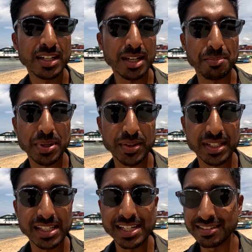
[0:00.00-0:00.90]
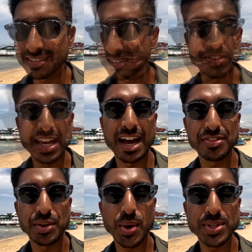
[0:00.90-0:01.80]
imperialists. They
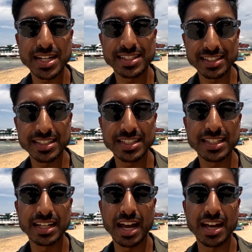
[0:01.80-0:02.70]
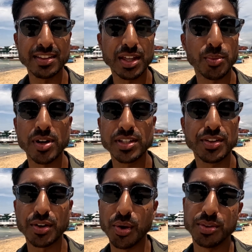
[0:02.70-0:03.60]
had their own identity and they wanted
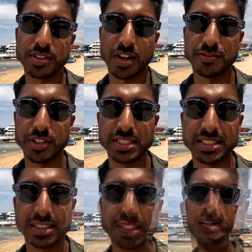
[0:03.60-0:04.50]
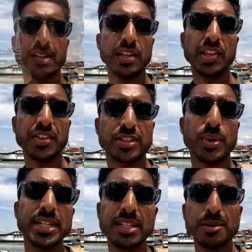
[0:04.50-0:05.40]
their own sovereignty. The
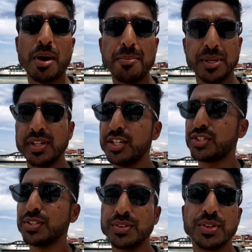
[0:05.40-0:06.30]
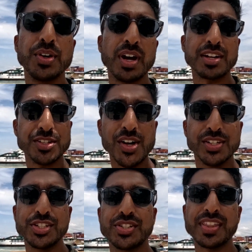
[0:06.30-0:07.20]
Swahili population
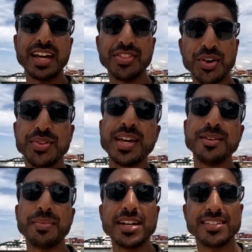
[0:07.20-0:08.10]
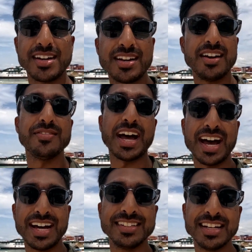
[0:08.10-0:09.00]
acknowledged that though they might not have
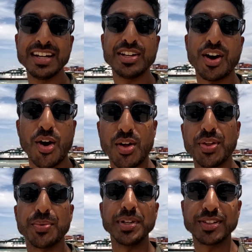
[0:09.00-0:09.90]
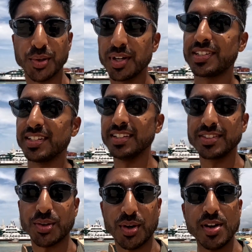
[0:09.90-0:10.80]
had all the
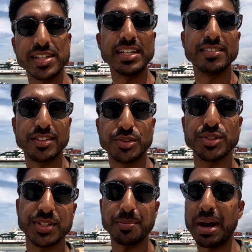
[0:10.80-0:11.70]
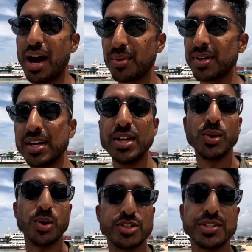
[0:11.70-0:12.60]
resources or all the institutional power
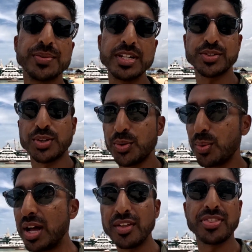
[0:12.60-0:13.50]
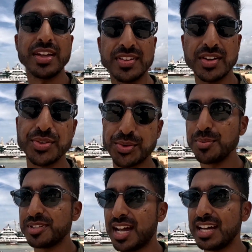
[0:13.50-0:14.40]
or generational wealth that the other
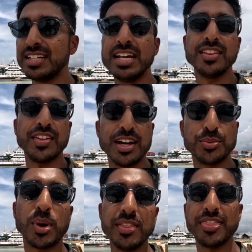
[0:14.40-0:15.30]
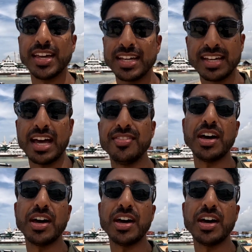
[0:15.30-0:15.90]
groups had, they had one thing, and